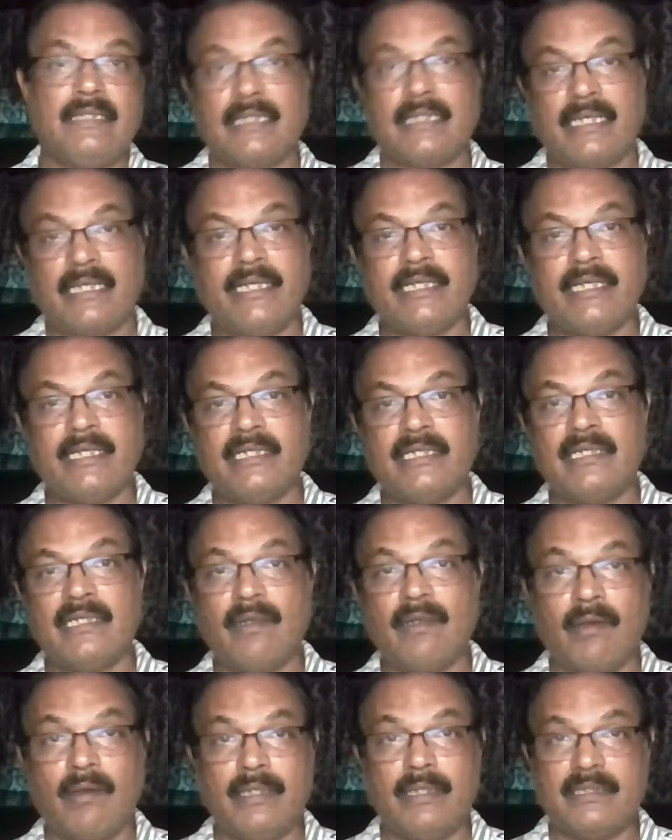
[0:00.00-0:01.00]
created
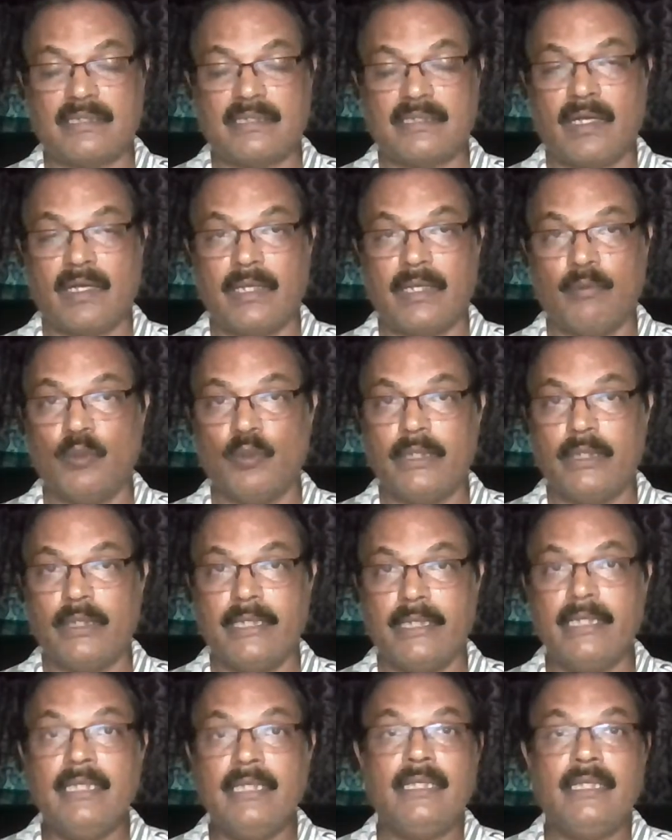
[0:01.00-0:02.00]
nor destroyed,
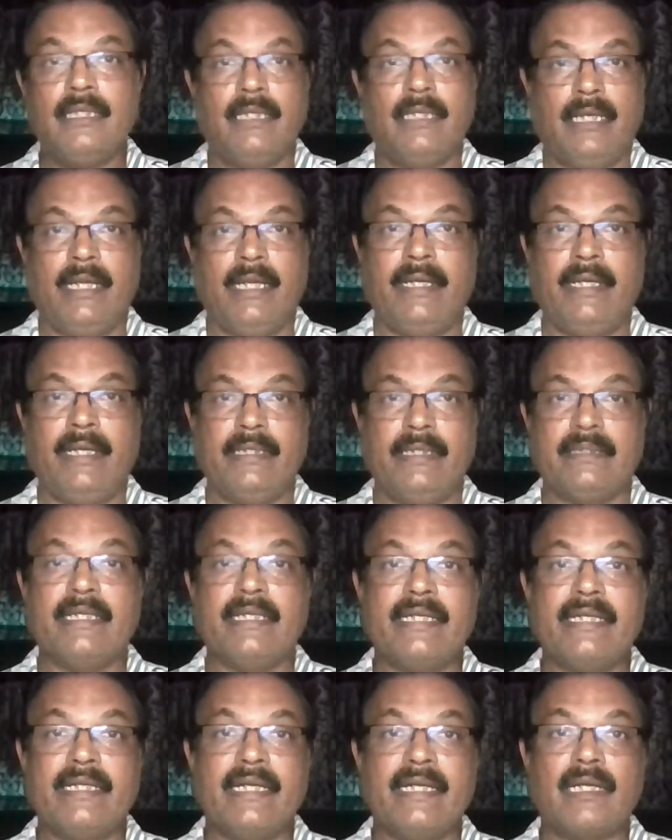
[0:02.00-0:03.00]
only it is
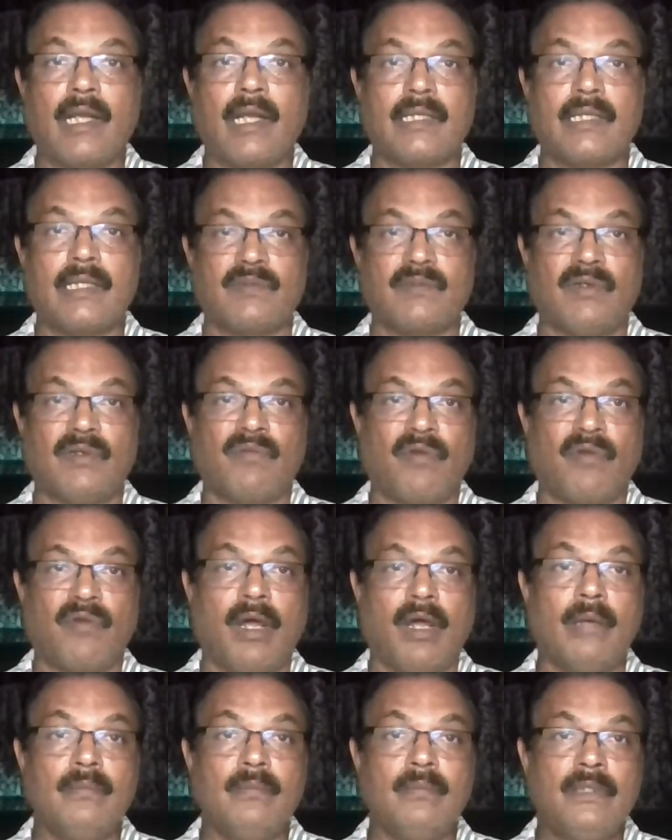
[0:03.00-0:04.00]
getting transferred
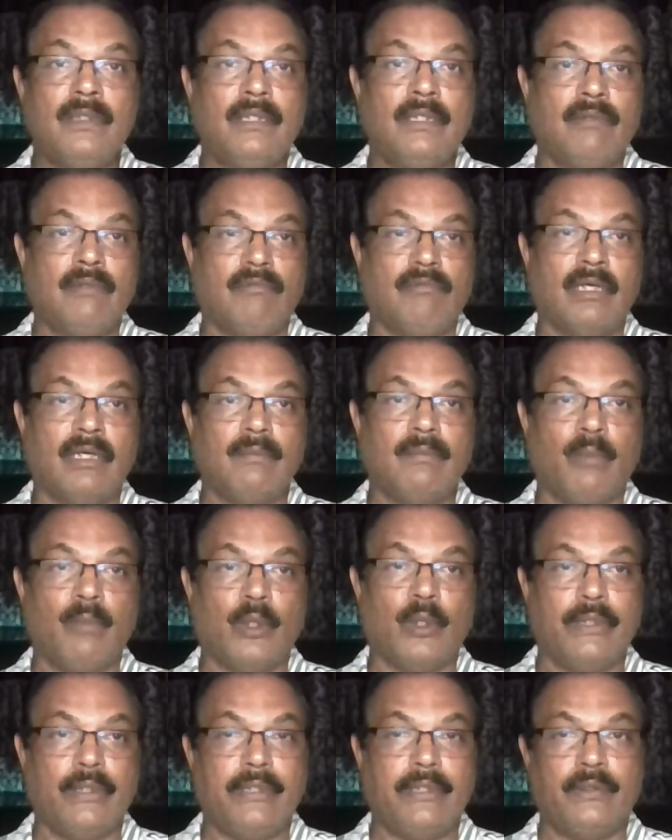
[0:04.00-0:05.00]
from one
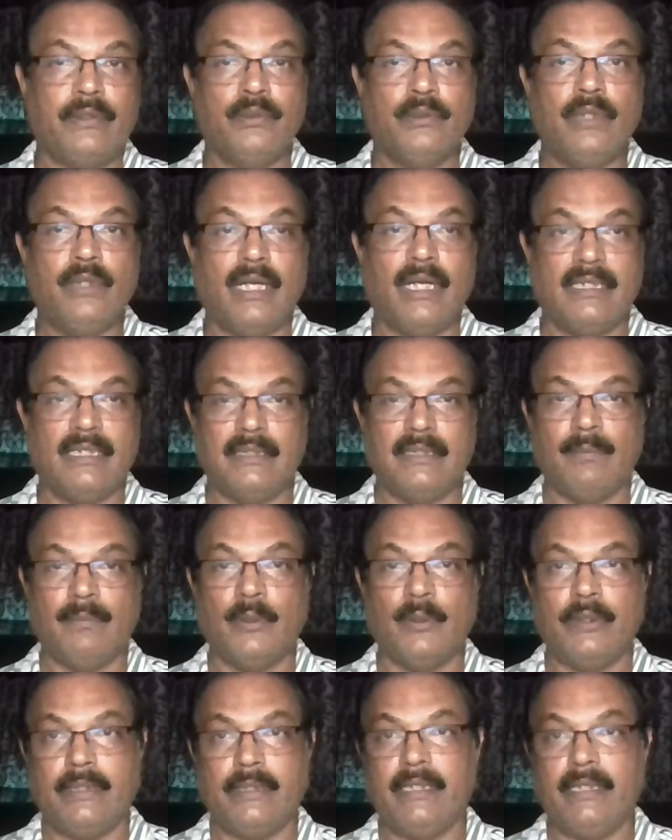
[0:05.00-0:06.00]
body to another
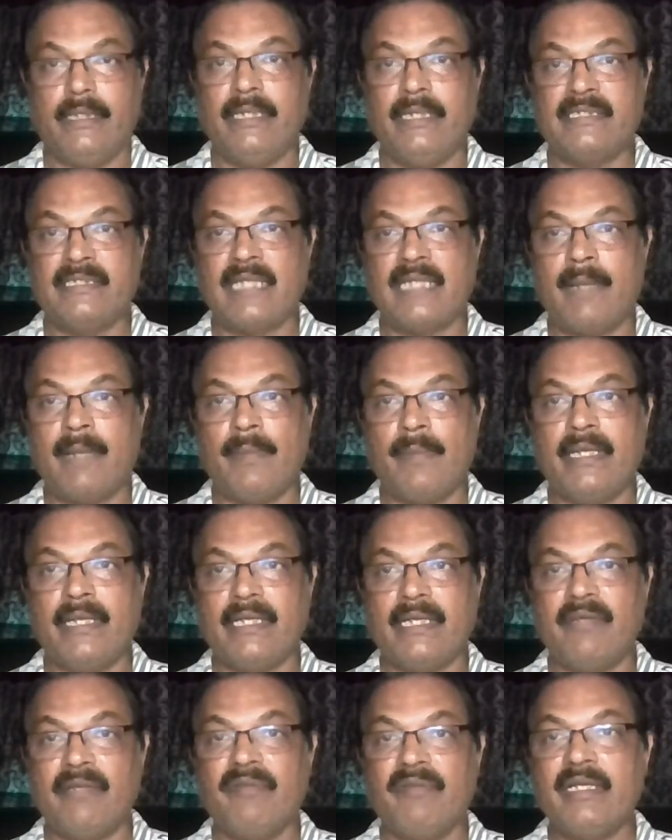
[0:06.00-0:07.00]
body. It's
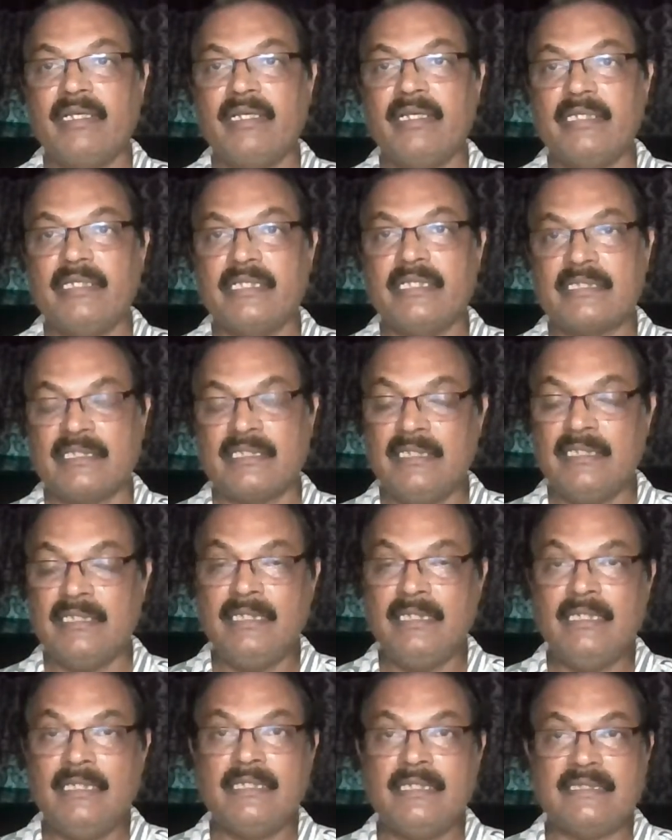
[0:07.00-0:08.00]
happening even in this
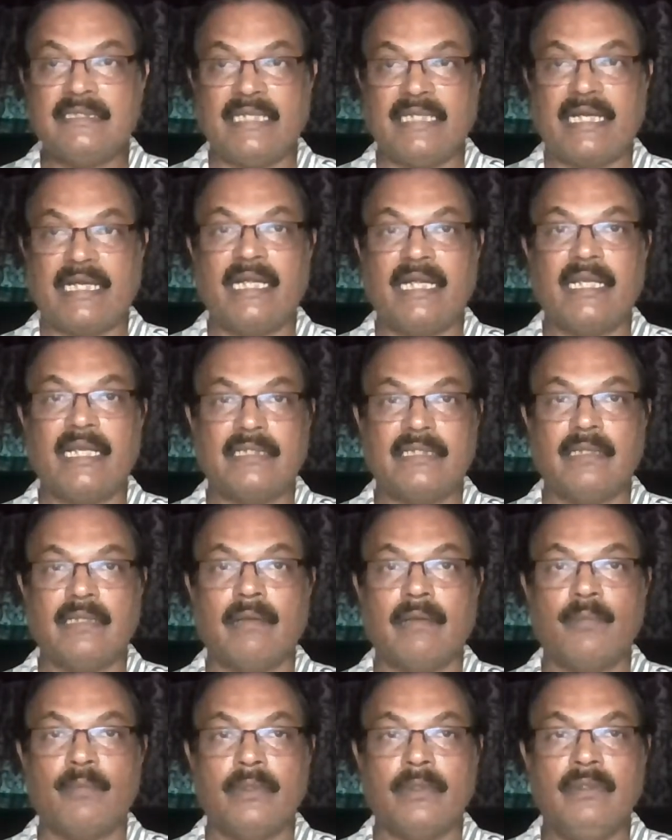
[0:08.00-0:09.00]
second
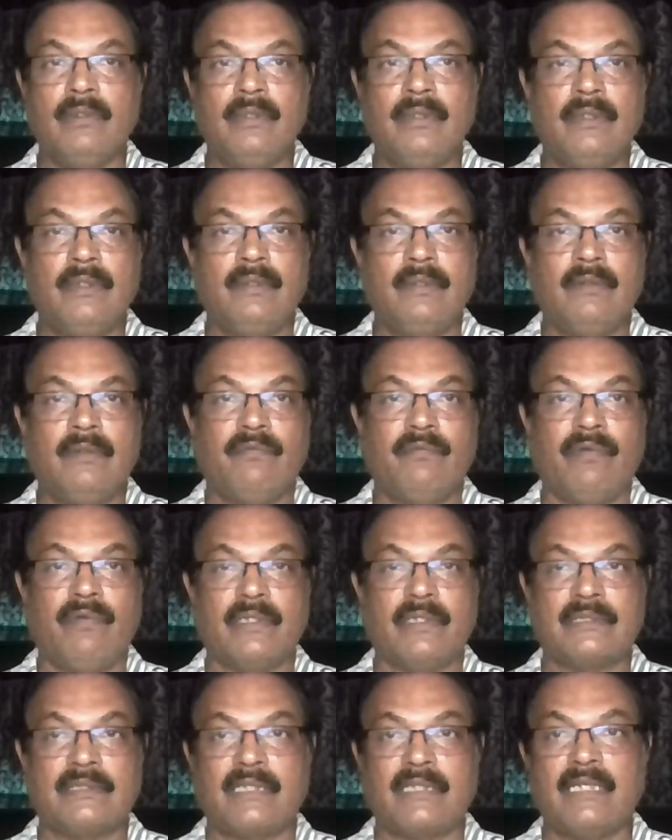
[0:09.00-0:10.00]
example.
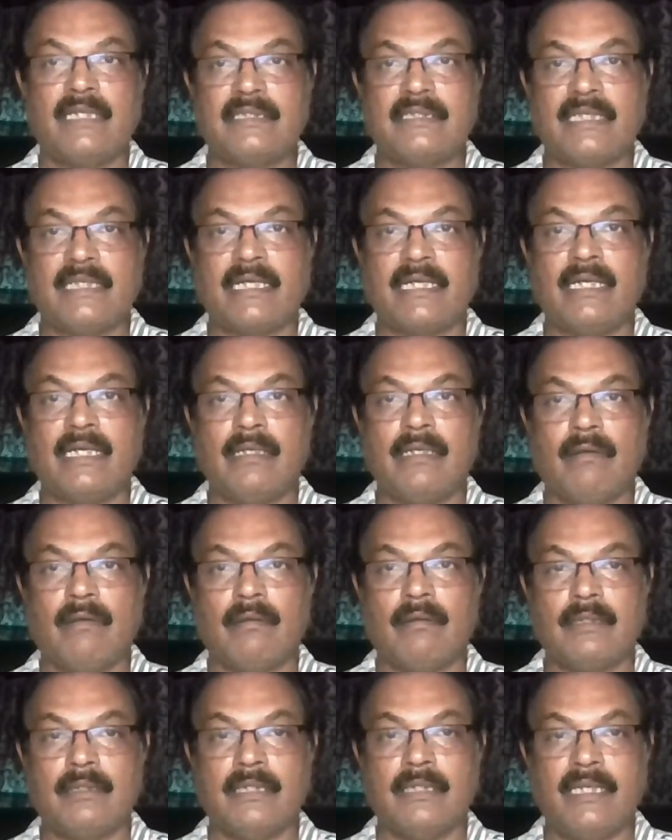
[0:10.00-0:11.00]
First and second,
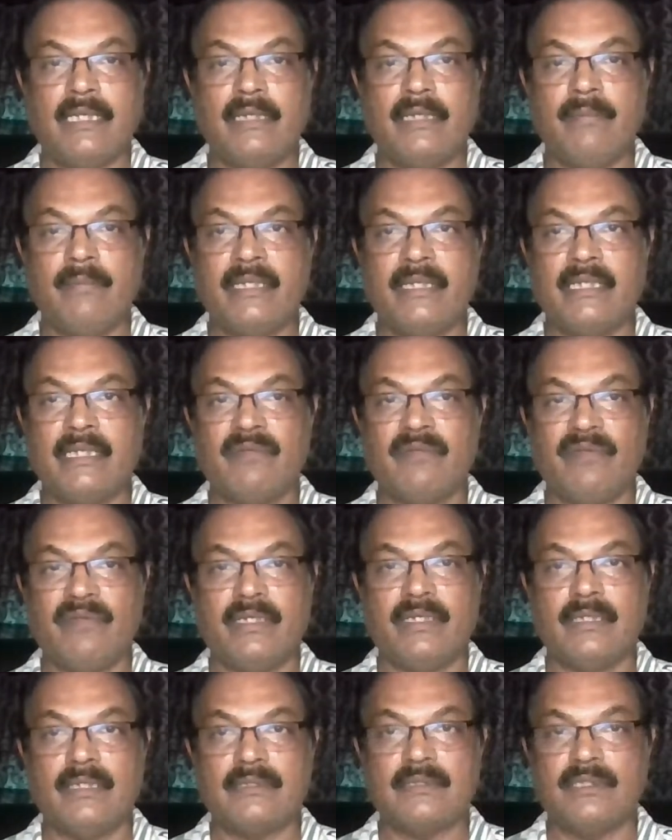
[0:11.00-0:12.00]
or the animated
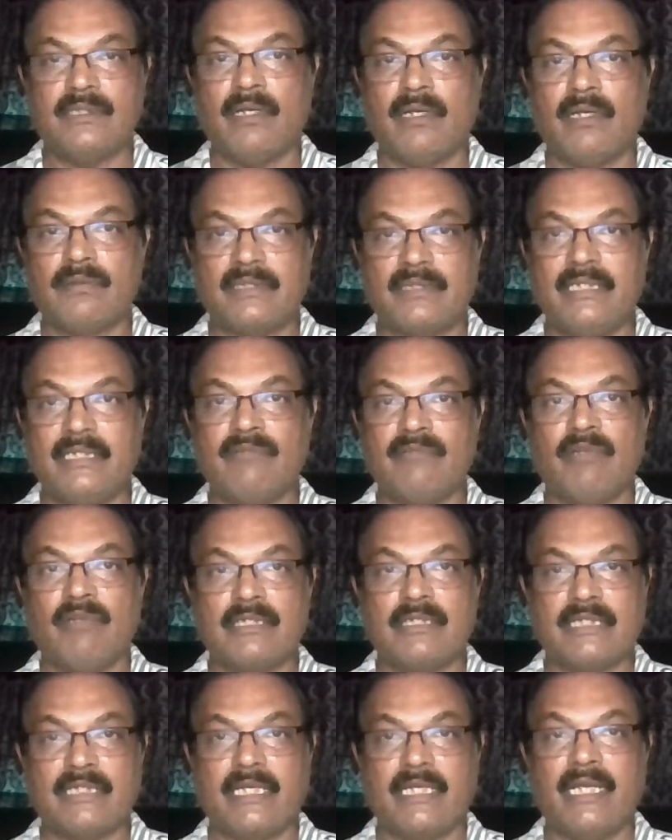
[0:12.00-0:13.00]
figures you have seen
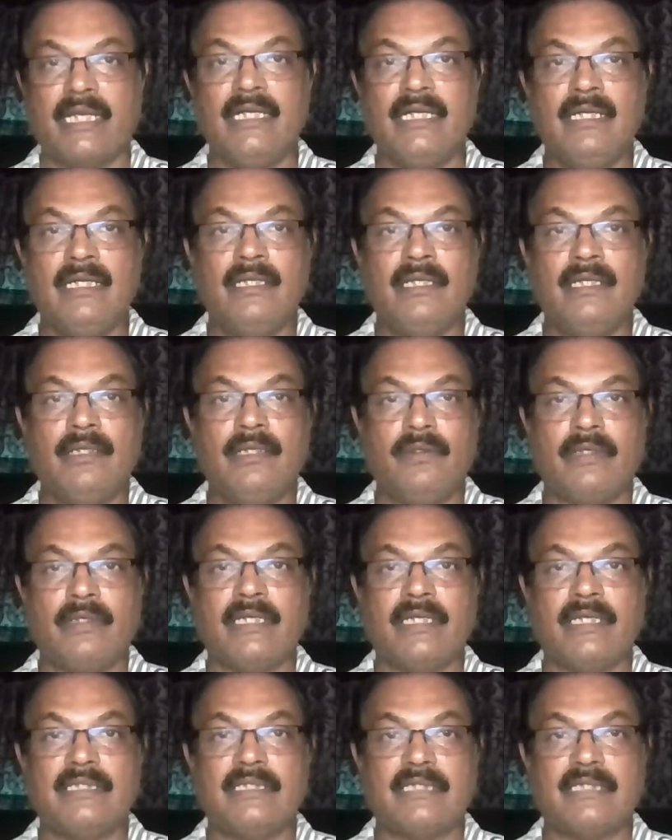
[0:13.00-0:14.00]
once again. You
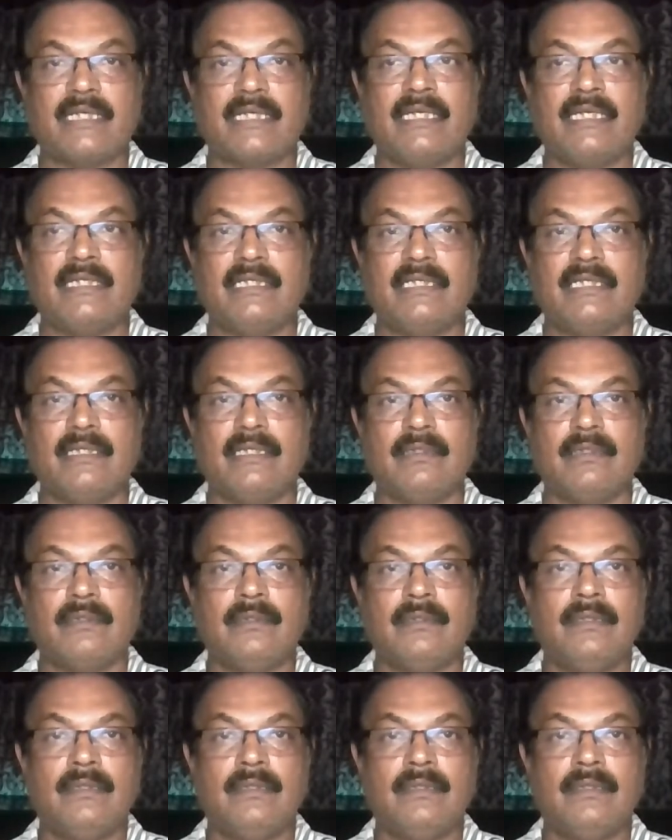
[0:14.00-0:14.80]
can check it here